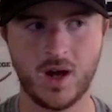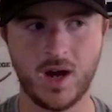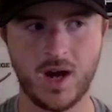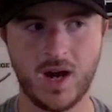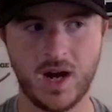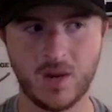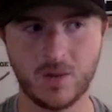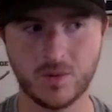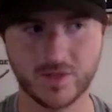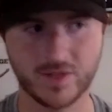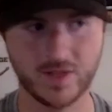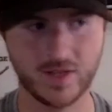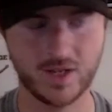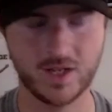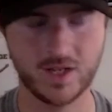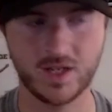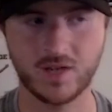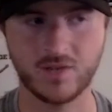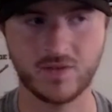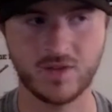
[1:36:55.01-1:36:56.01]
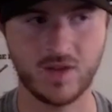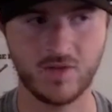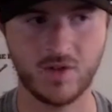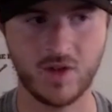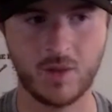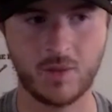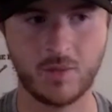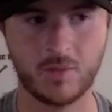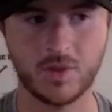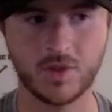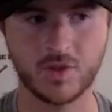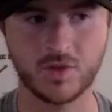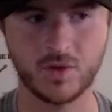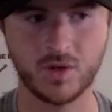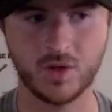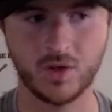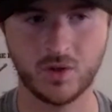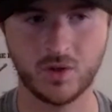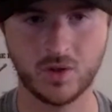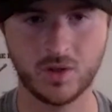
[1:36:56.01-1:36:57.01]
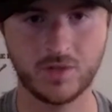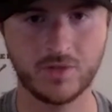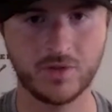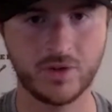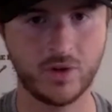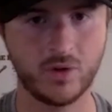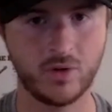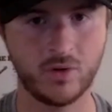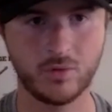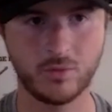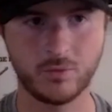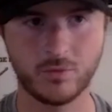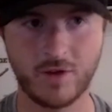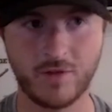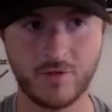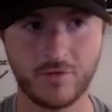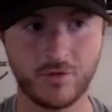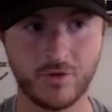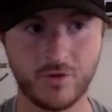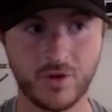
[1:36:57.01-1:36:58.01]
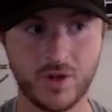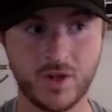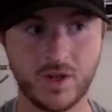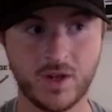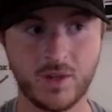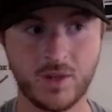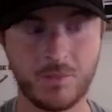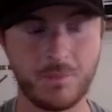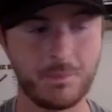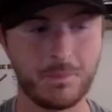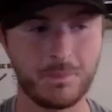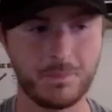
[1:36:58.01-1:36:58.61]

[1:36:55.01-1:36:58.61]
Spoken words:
I was lucky enough to have a couple months where I could live at home rent-free and